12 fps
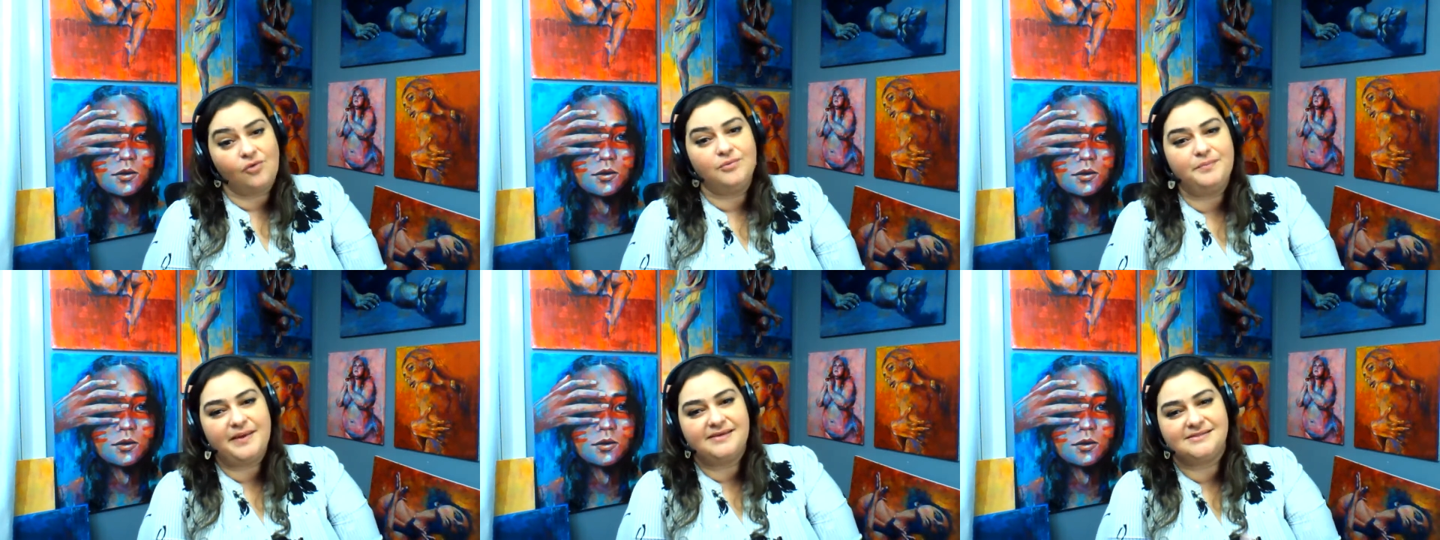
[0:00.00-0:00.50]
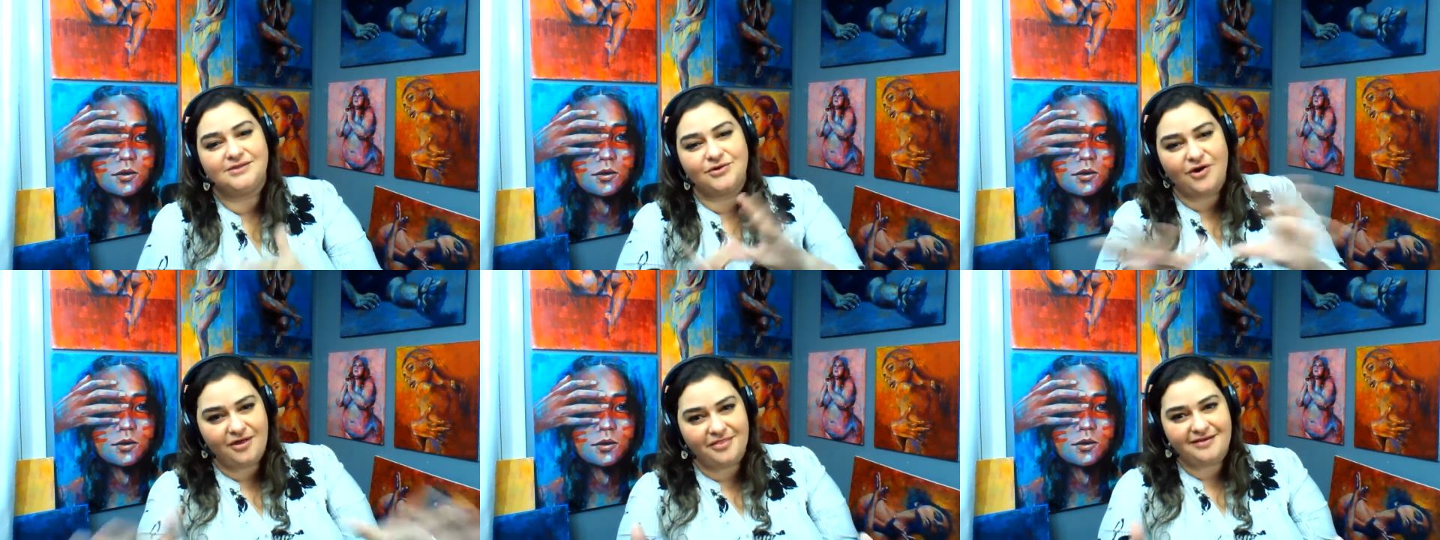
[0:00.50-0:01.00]
Speaker 1: own based
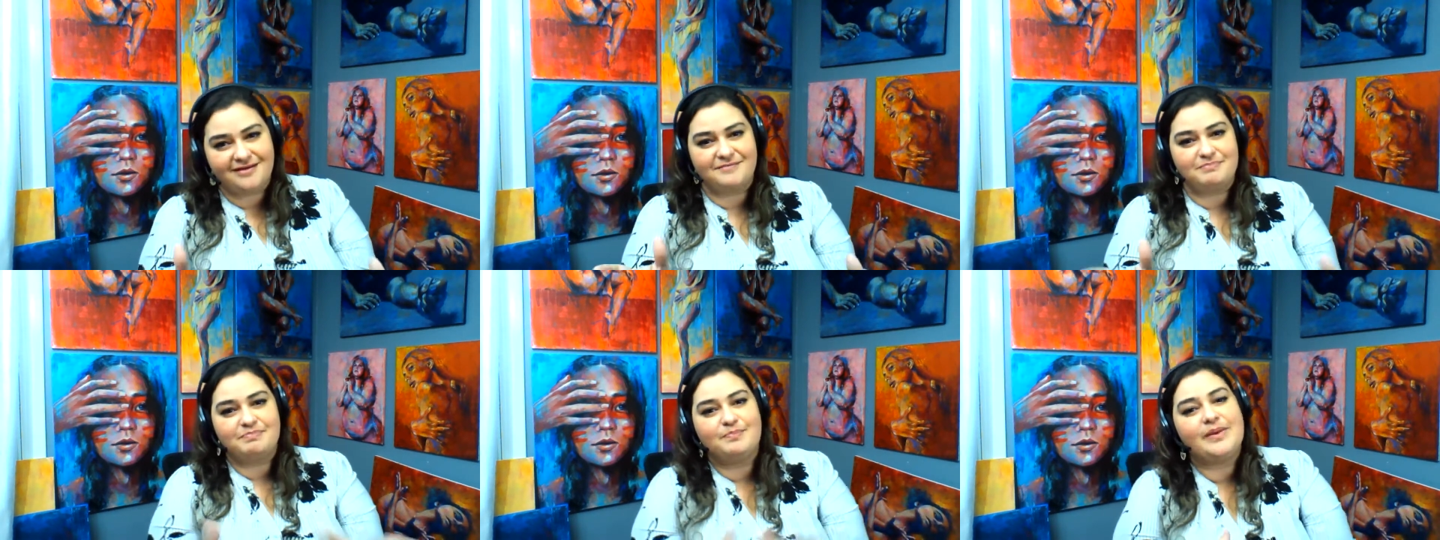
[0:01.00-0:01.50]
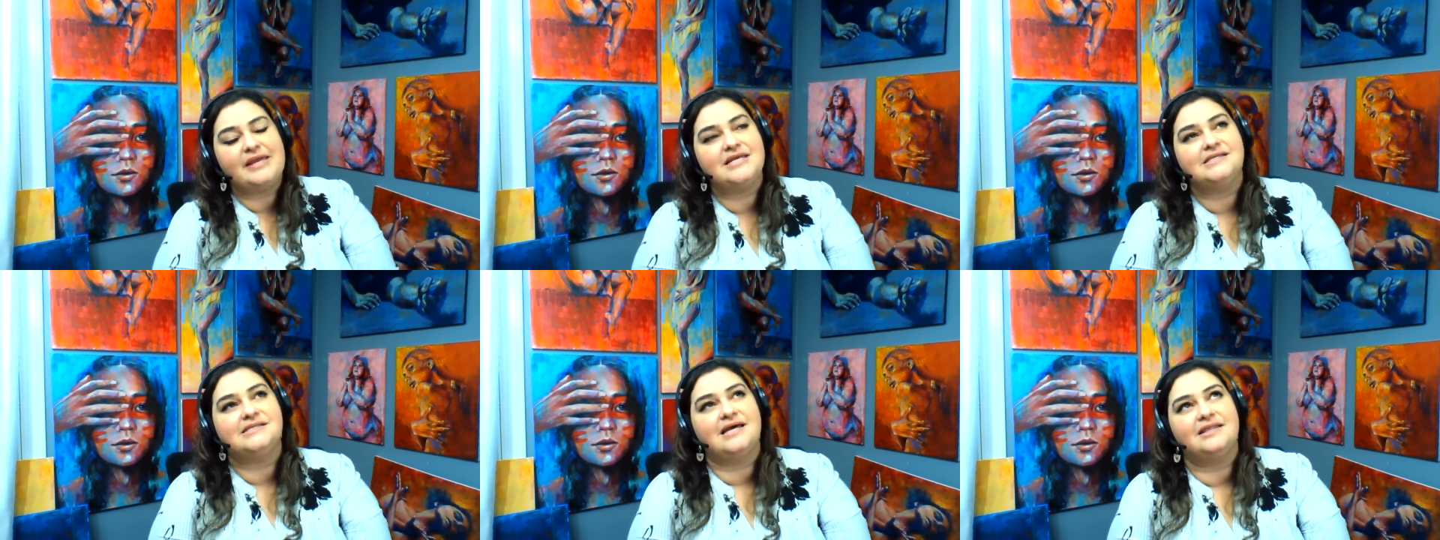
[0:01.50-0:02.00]
on the
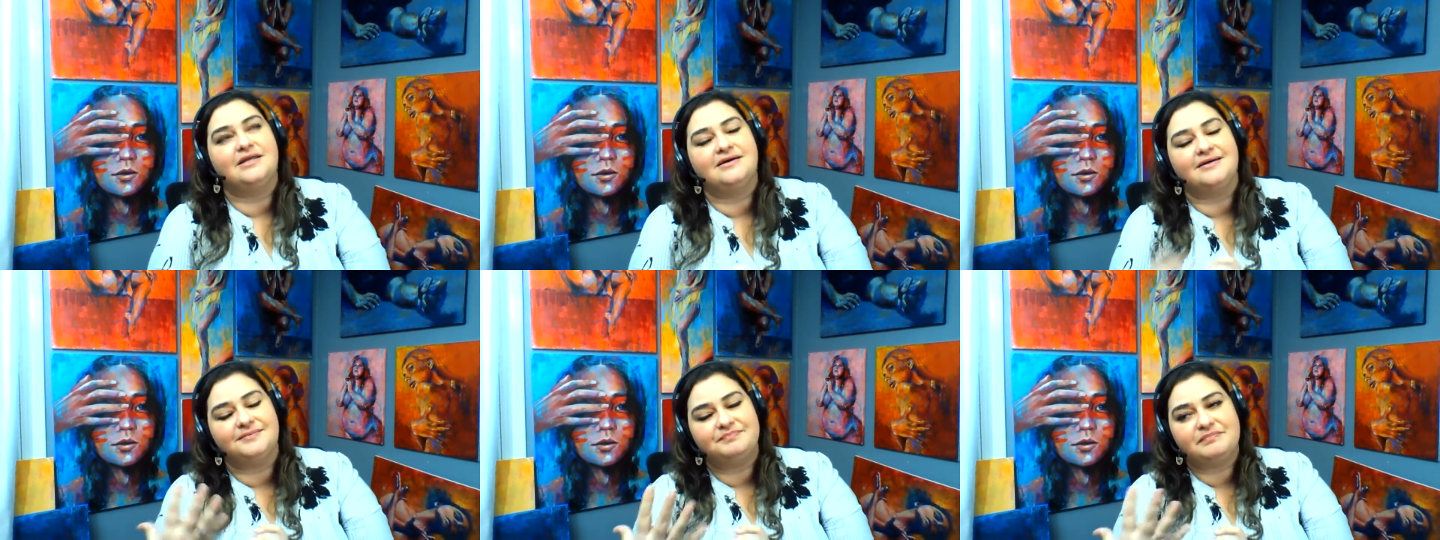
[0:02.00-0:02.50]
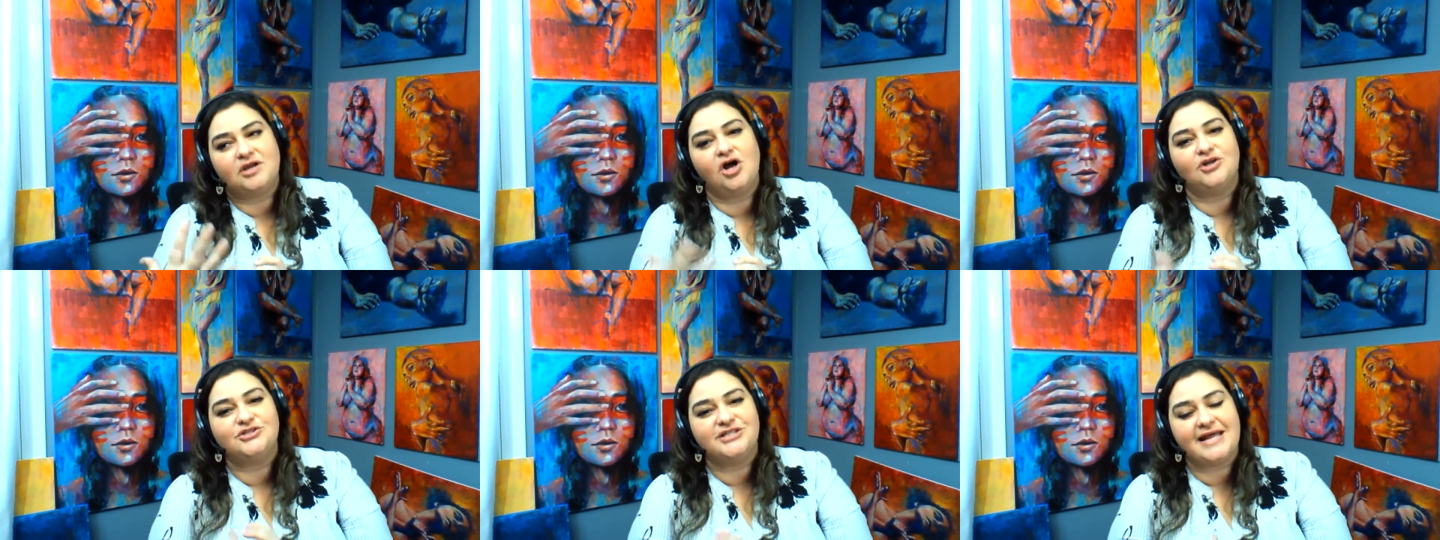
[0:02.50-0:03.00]
paintings, that the
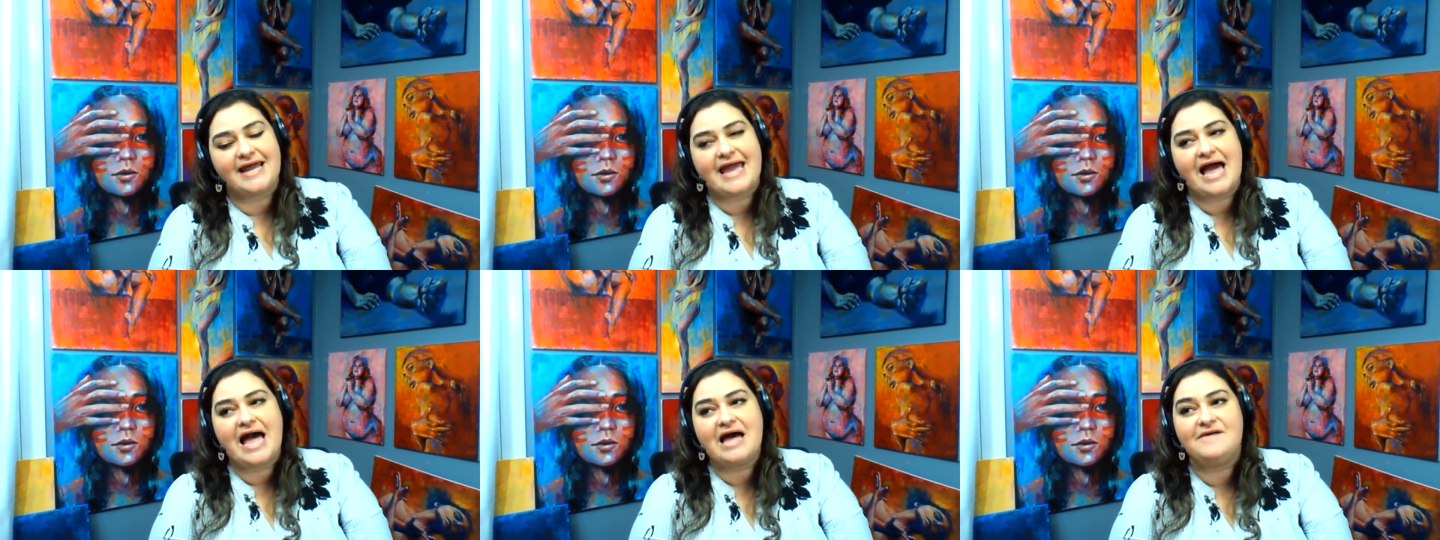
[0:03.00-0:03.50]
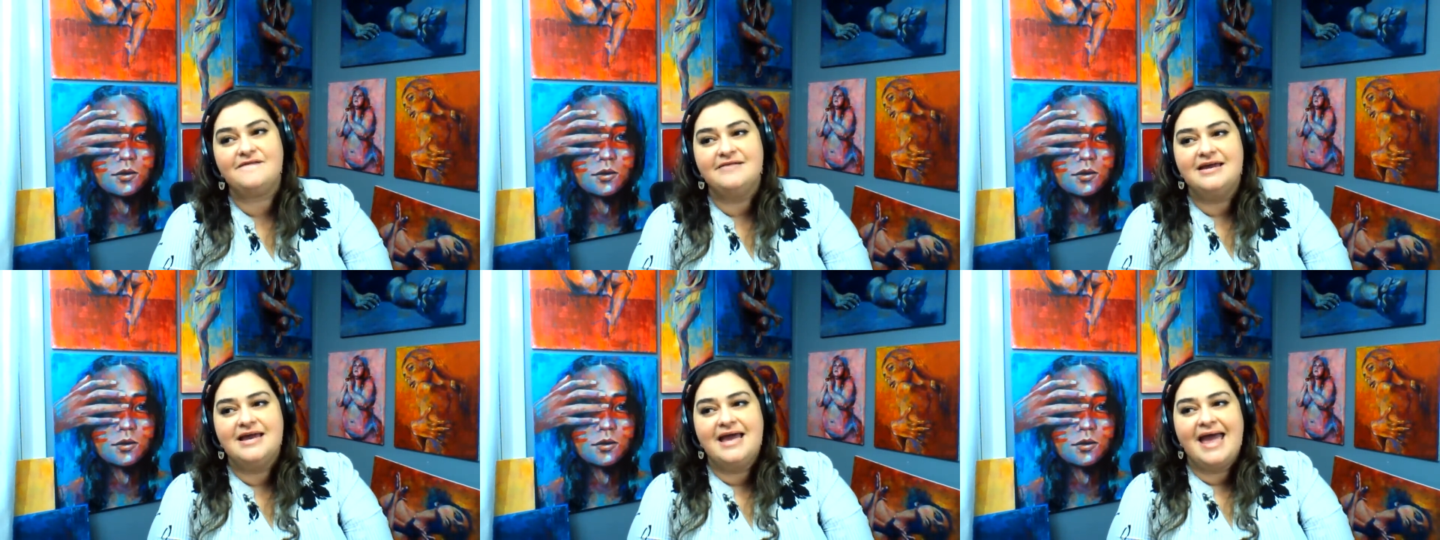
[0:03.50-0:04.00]
colors that I have.
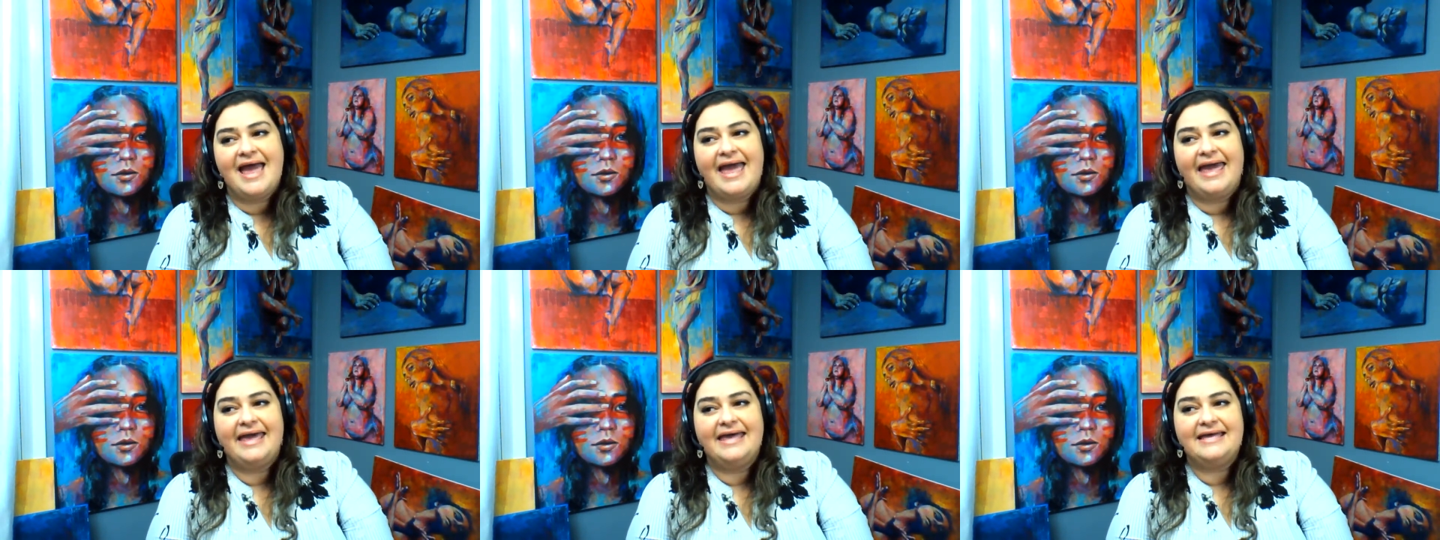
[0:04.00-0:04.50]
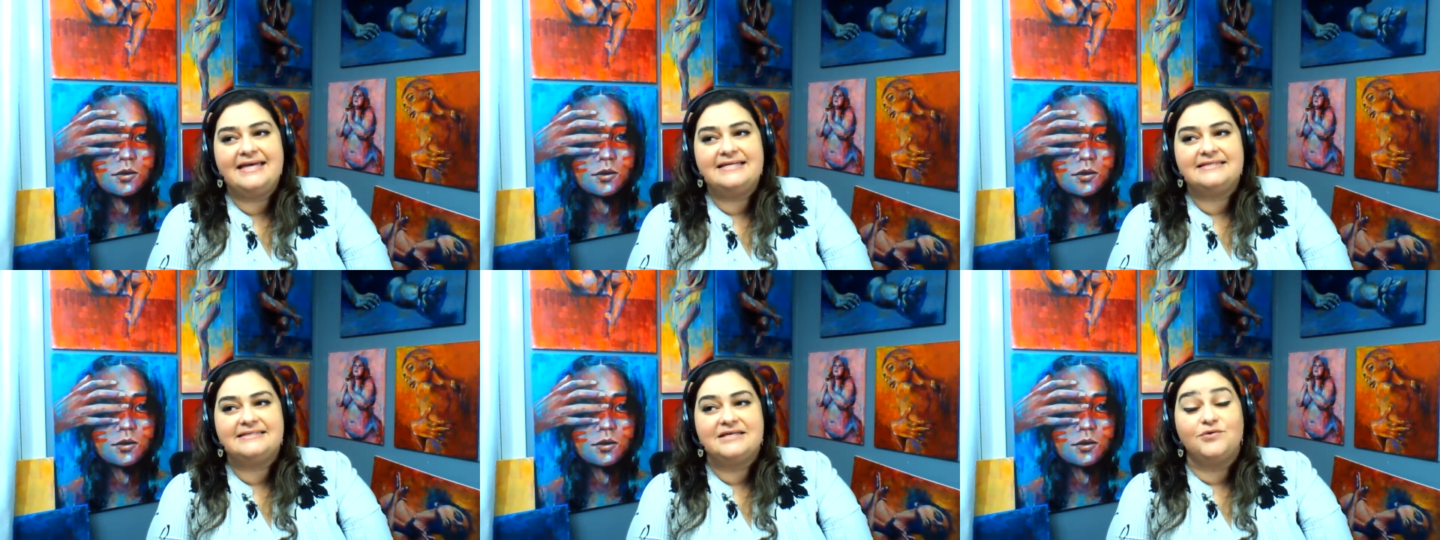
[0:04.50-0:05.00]

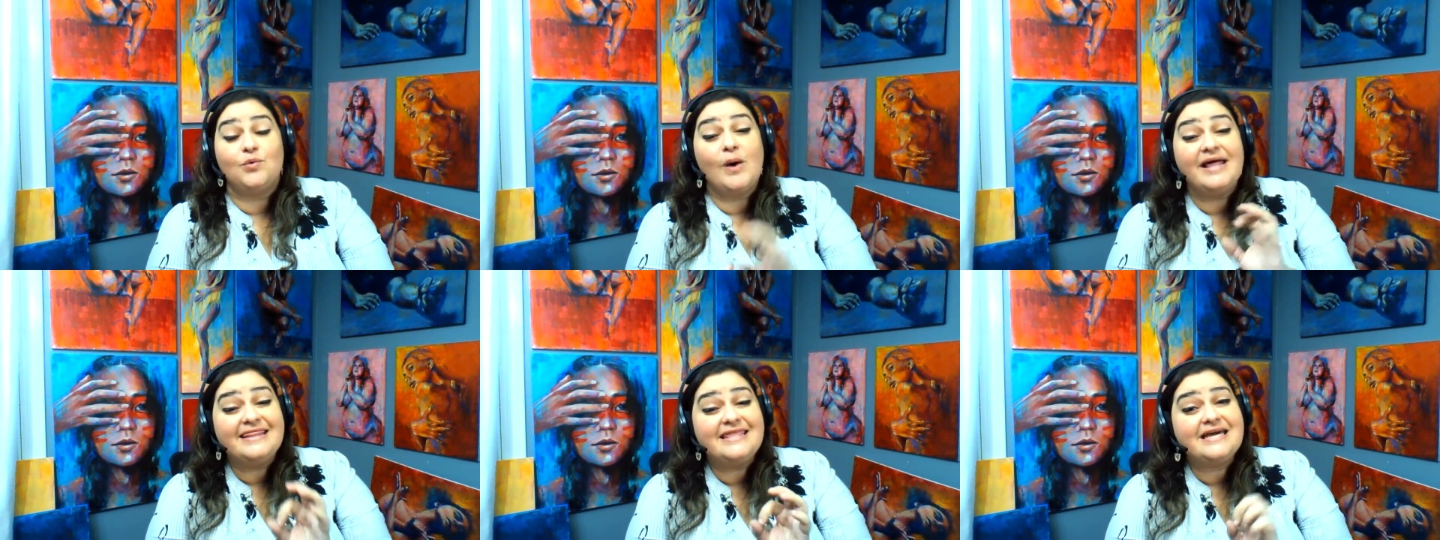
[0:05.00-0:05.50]
And one